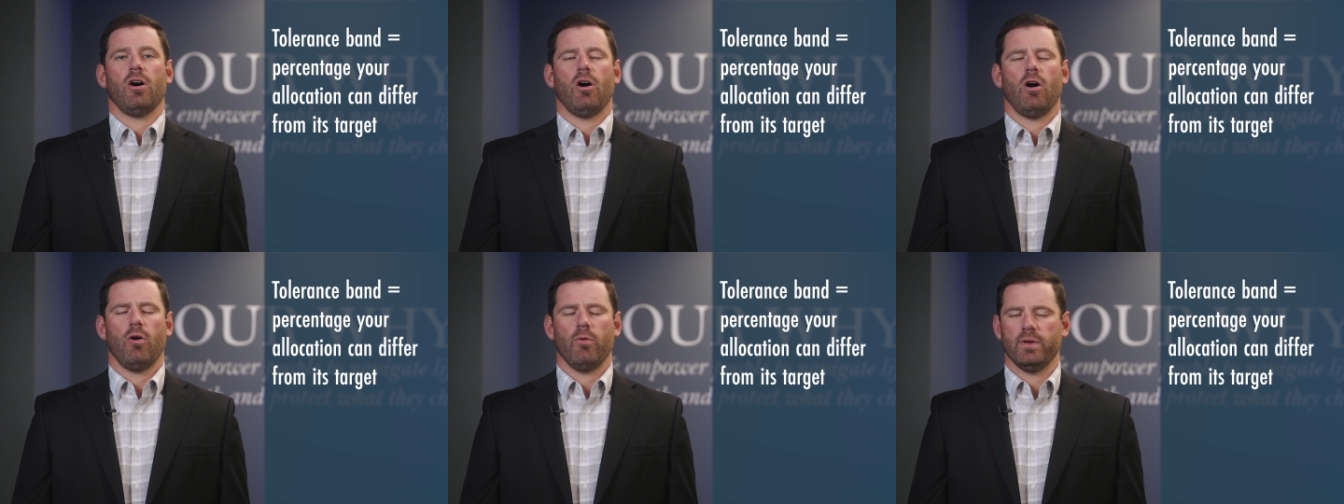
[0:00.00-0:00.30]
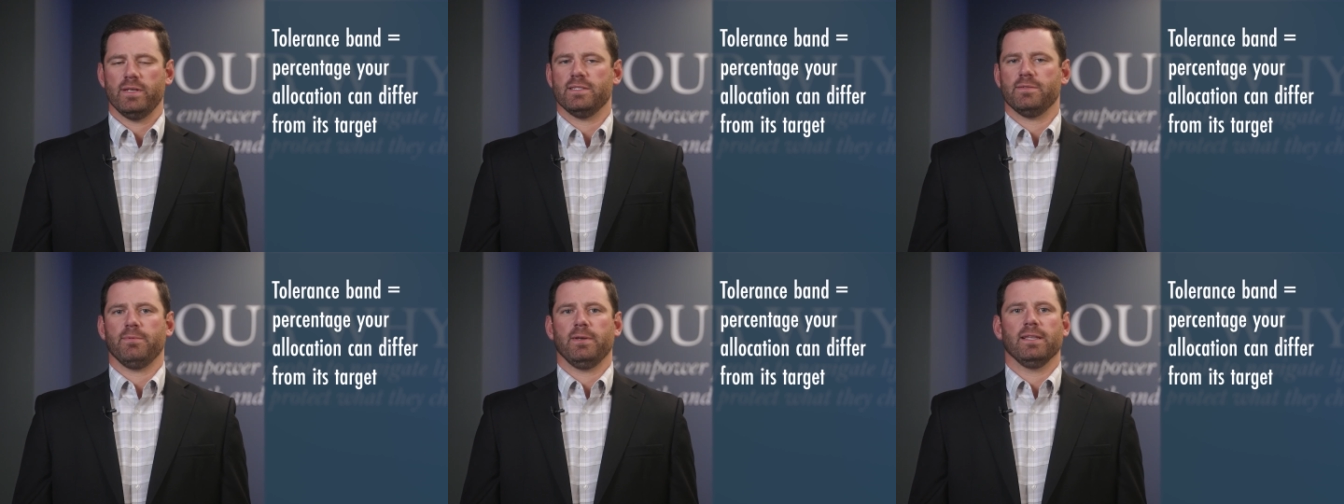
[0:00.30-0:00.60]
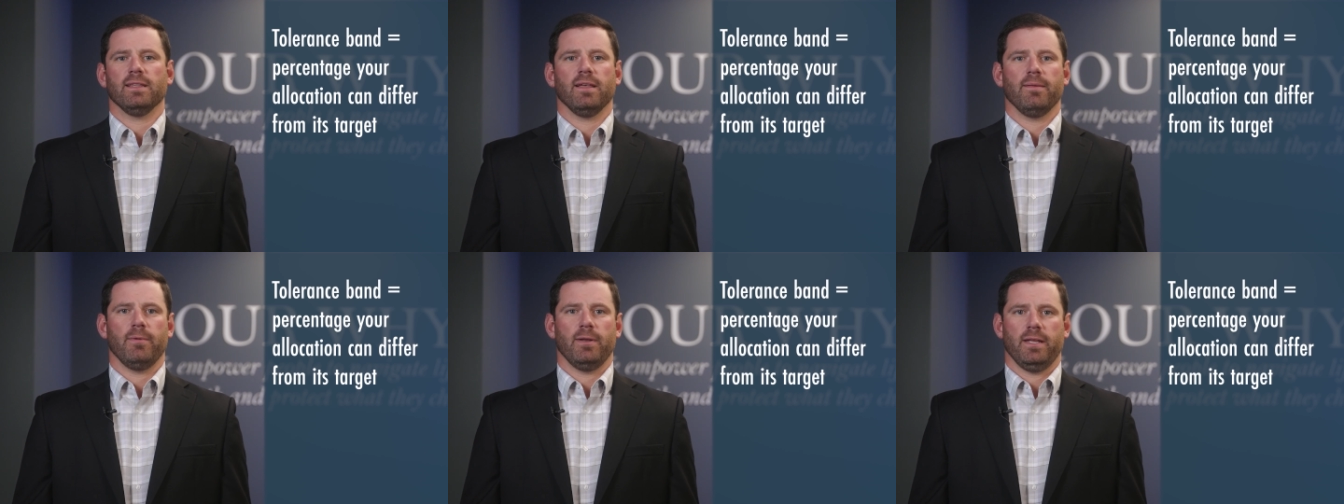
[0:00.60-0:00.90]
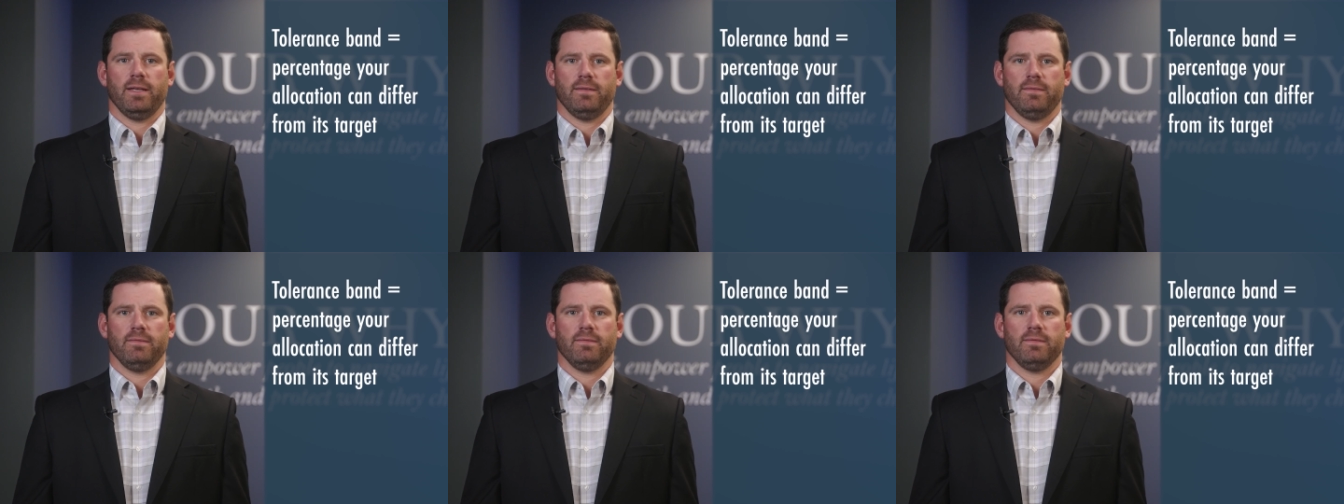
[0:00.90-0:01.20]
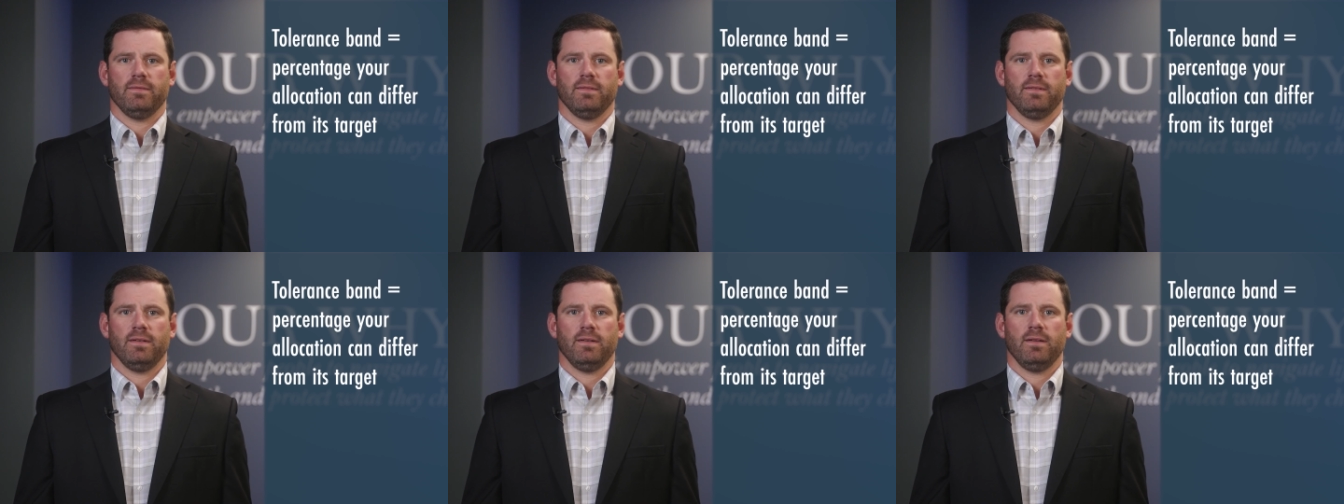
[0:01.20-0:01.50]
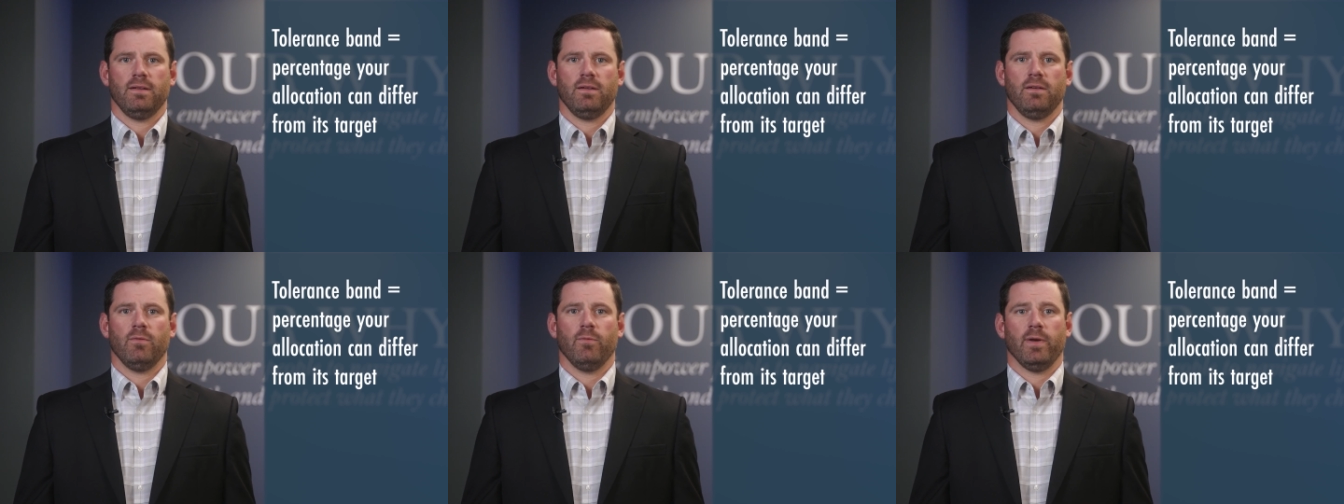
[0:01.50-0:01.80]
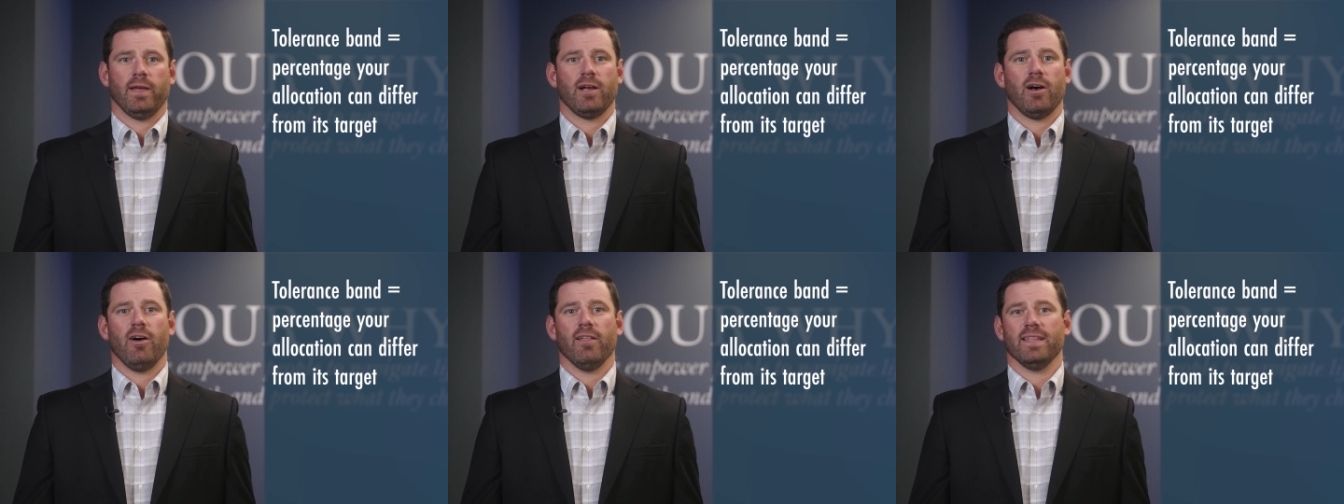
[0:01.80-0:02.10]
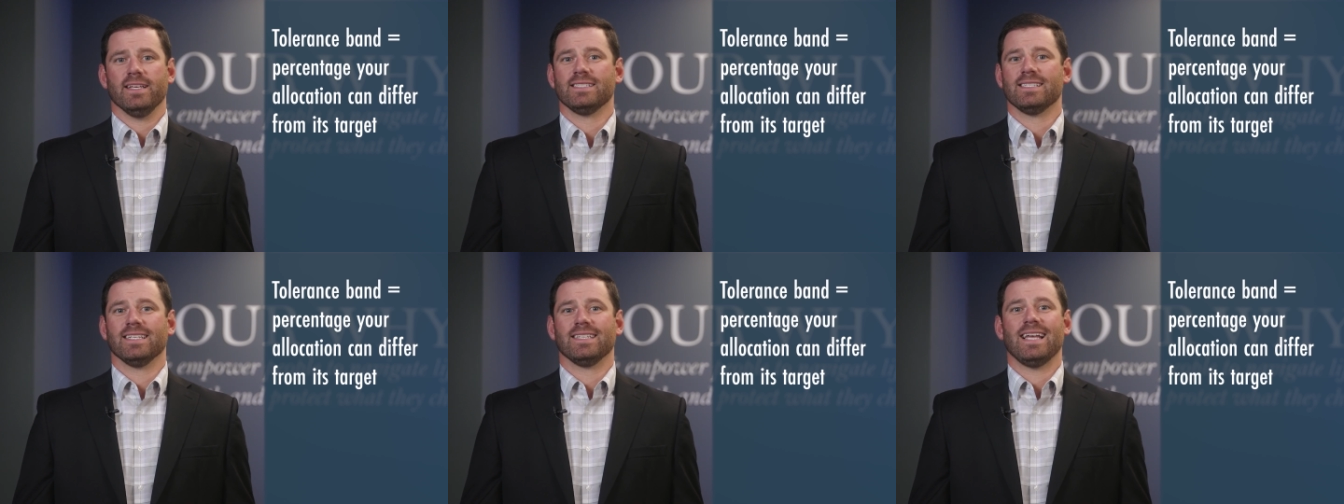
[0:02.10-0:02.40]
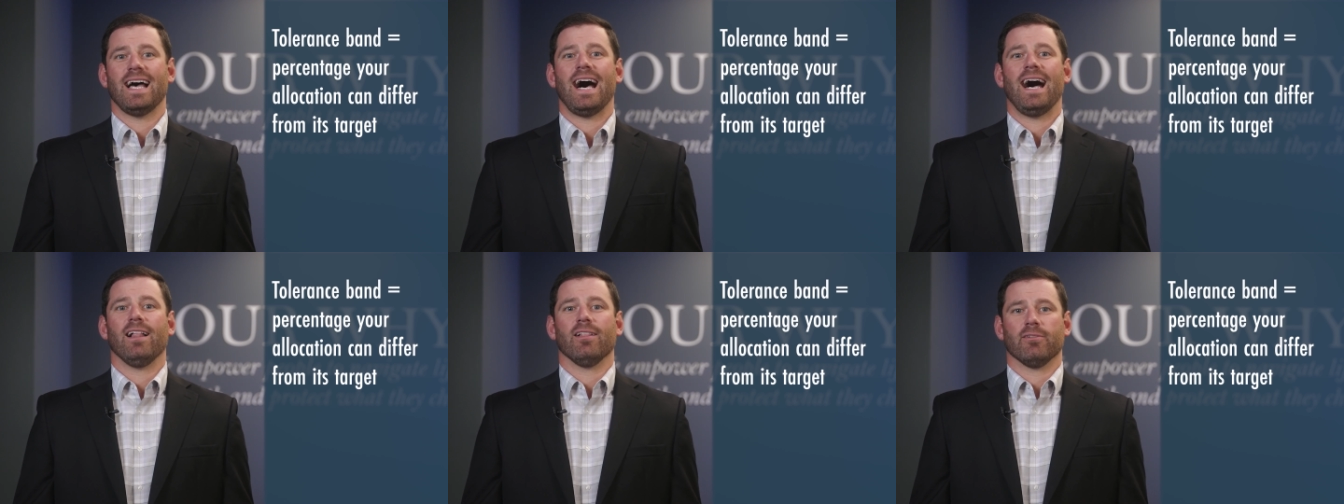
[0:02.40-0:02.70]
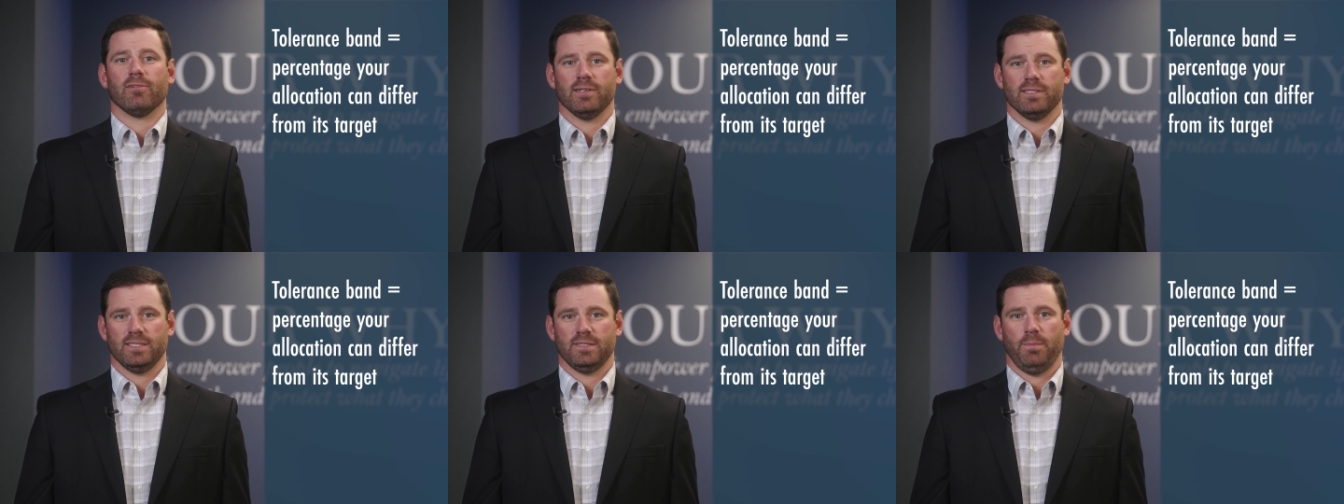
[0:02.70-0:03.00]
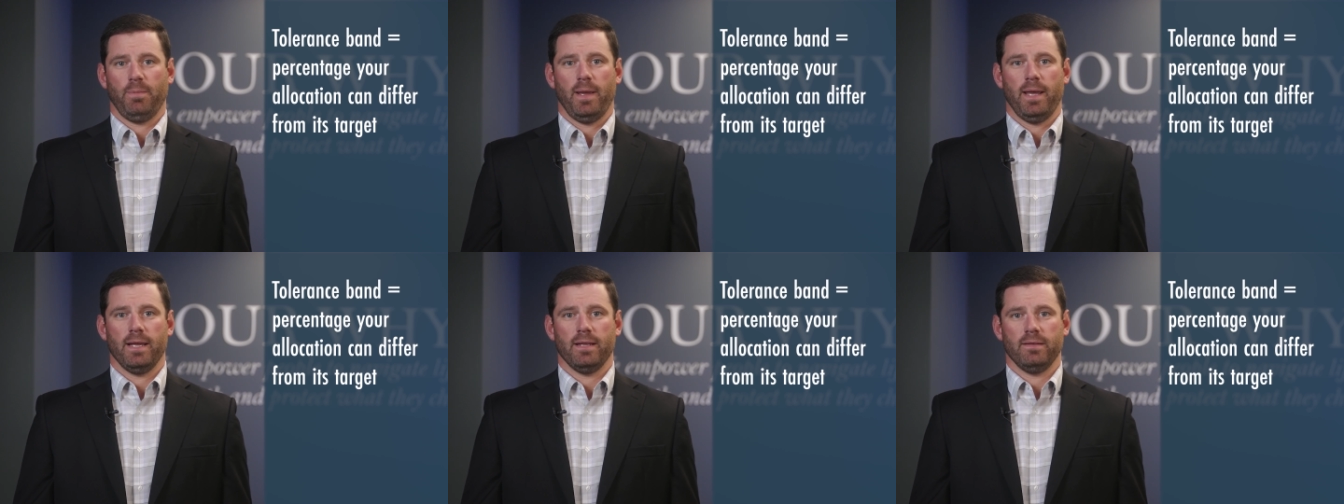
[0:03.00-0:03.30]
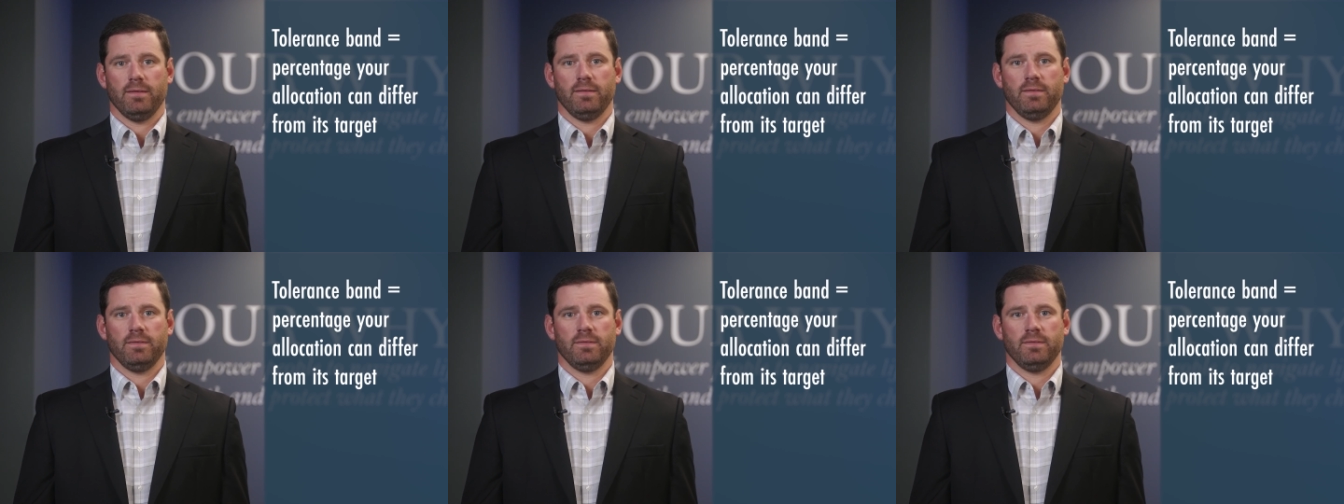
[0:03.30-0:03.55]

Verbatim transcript: always be limited. We call this a tolerance band.